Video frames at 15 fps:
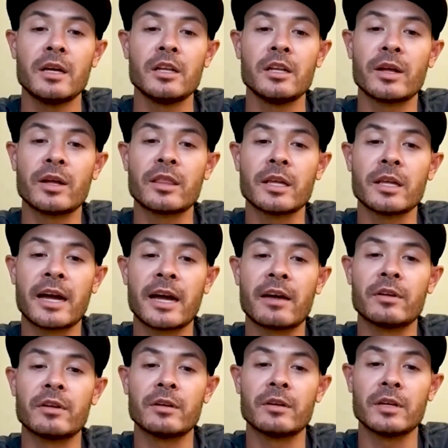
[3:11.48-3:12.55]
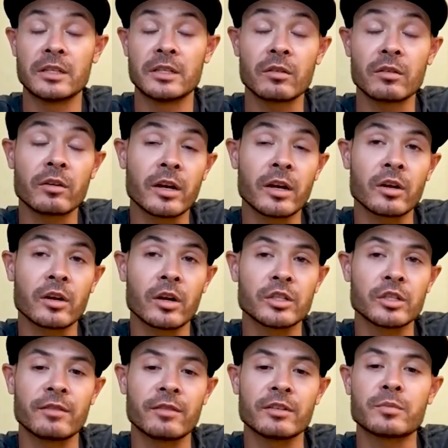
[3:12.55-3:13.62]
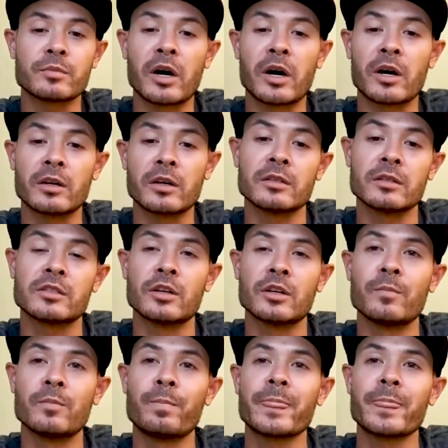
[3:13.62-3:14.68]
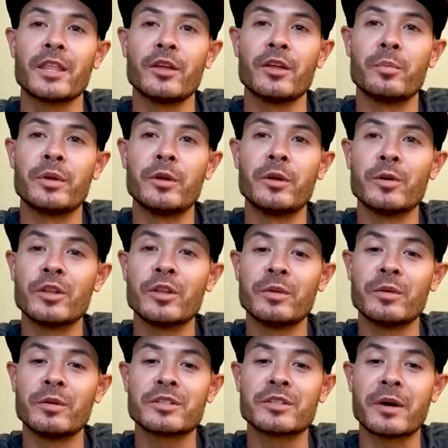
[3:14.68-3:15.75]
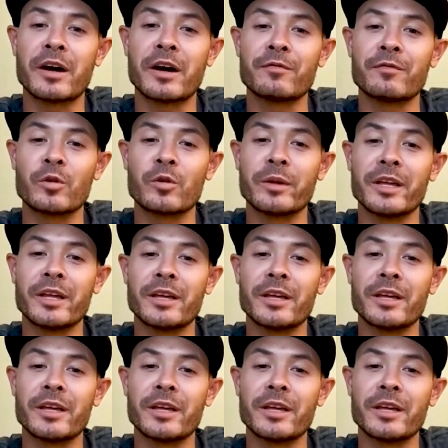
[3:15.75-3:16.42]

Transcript: I think having in Silver Crown cars, you have a spotter. So, Pete Willoughby was spotting for me,